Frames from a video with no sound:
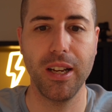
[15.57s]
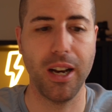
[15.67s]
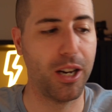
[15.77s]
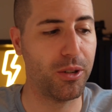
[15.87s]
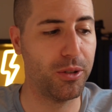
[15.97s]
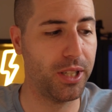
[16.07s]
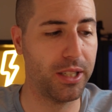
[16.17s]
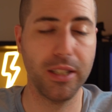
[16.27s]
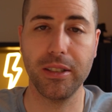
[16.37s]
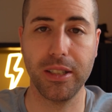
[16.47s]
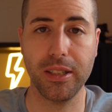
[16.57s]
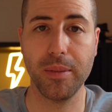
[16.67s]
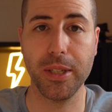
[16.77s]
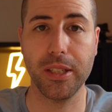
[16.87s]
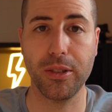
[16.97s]
how good that little
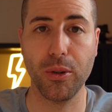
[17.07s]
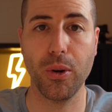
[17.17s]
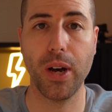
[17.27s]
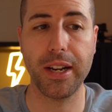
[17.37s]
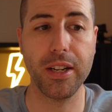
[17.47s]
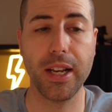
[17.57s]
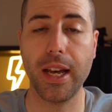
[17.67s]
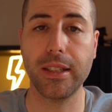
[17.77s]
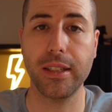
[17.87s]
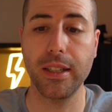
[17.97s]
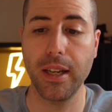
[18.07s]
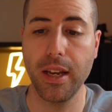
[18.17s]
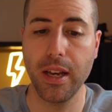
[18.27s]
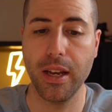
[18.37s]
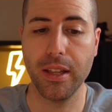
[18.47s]
system is. So I didn't get
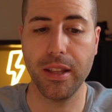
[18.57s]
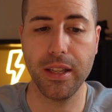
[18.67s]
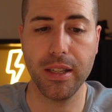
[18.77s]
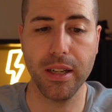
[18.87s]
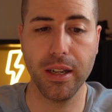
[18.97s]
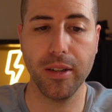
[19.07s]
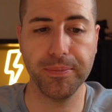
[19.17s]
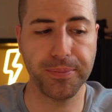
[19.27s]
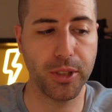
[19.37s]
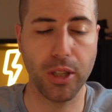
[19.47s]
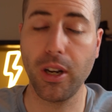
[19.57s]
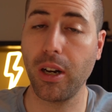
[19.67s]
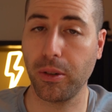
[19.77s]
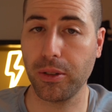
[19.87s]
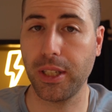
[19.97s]
the
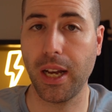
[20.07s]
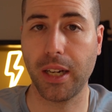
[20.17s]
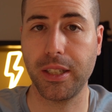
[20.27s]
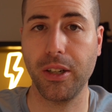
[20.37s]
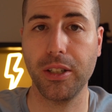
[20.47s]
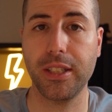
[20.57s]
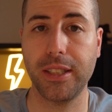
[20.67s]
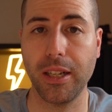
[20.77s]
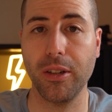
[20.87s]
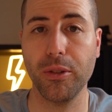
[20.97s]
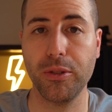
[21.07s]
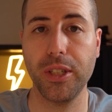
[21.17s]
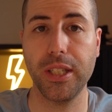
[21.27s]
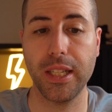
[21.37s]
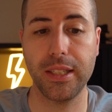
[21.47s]
goggles. I actually got the standalone
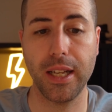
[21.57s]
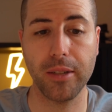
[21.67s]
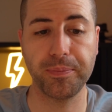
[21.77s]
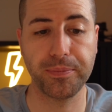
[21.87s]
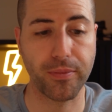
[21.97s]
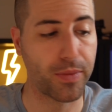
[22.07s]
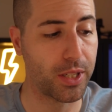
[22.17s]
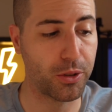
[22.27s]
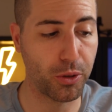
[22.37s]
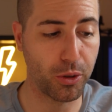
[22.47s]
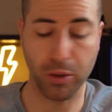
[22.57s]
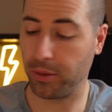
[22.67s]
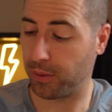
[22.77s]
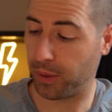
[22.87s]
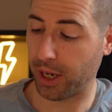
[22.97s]
unit that's there.
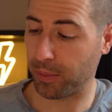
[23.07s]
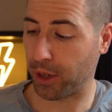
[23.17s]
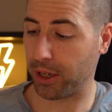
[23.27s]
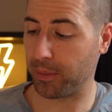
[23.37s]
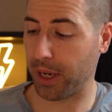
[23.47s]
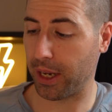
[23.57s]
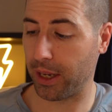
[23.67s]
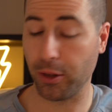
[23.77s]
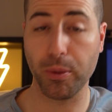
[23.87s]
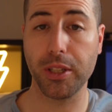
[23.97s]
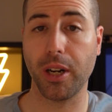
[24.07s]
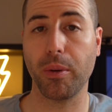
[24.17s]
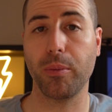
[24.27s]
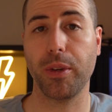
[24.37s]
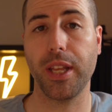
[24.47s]
So when I upgraded my, and the reason I
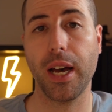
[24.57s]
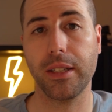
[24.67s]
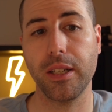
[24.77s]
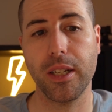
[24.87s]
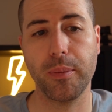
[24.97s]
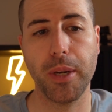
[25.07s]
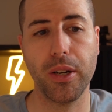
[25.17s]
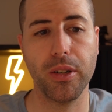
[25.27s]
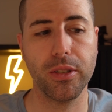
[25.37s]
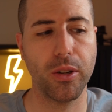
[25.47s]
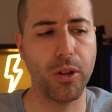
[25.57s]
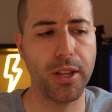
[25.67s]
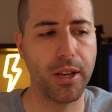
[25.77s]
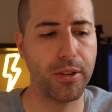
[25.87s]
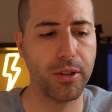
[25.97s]
went with that is because all
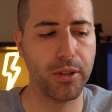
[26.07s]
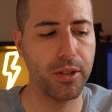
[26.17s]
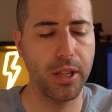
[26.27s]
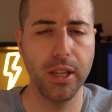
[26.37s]
the other